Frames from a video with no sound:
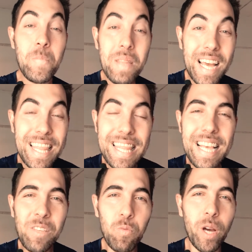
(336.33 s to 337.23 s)
And
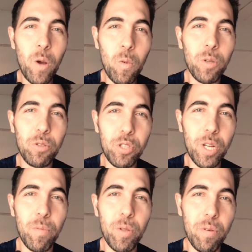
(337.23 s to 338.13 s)
that's what I want to
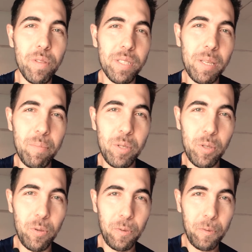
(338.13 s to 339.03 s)
share with you in this episode.